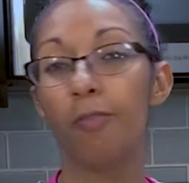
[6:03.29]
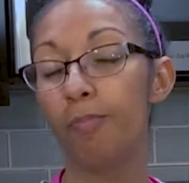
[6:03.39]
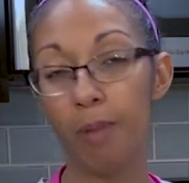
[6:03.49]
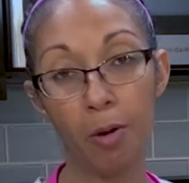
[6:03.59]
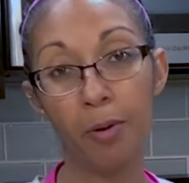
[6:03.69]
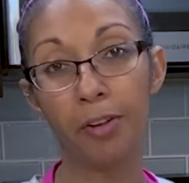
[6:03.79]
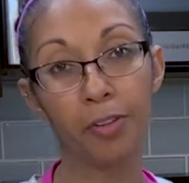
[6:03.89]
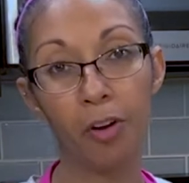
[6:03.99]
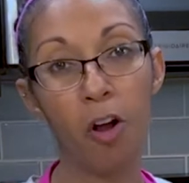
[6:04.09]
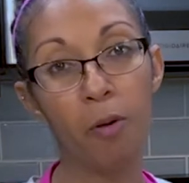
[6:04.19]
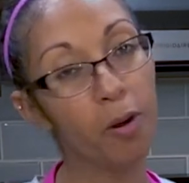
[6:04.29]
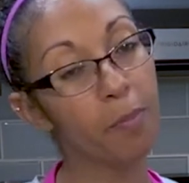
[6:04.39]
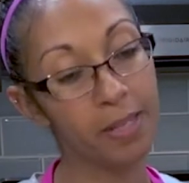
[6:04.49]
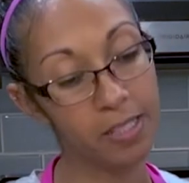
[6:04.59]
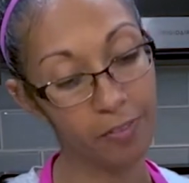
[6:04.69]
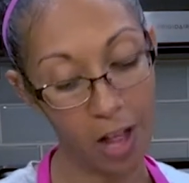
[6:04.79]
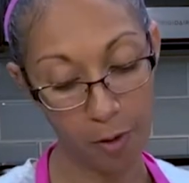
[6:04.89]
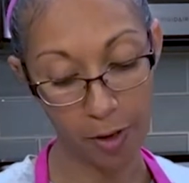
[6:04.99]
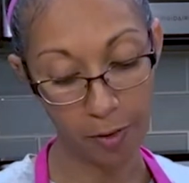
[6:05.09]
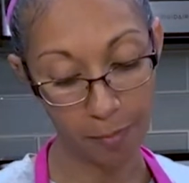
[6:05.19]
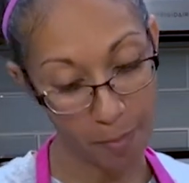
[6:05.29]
my regular all-purpose flour,